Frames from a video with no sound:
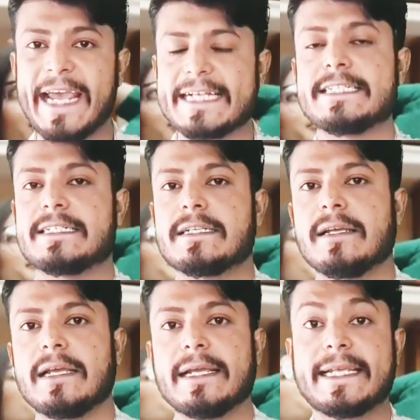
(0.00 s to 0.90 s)
get it?
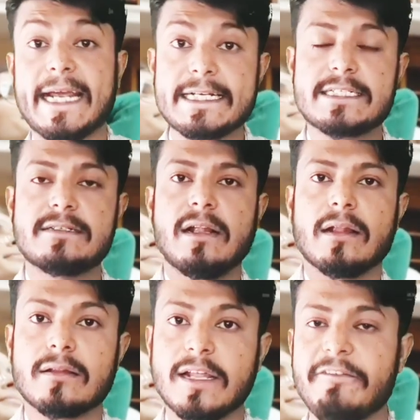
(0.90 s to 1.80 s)
Get
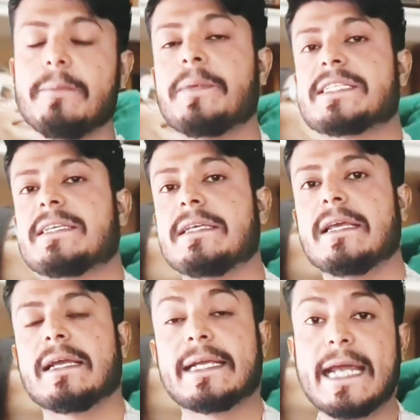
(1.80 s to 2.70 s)
living busy,
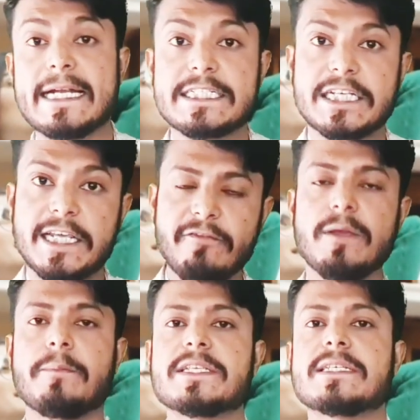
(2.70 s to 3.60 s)
get
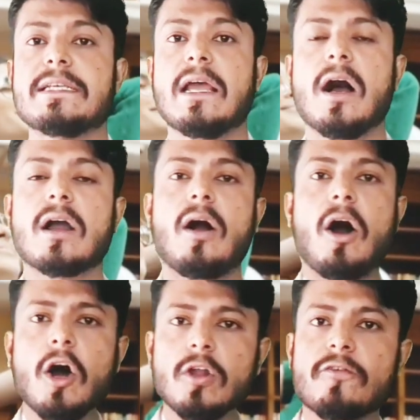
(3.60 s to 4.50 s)
giving busy.
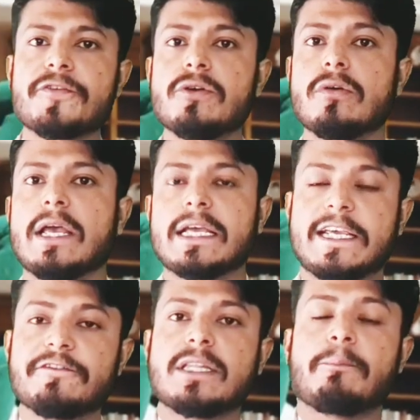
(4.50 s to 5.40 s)
All of you,
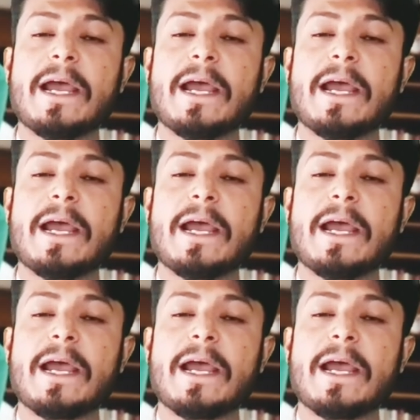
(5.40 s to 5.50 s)
give the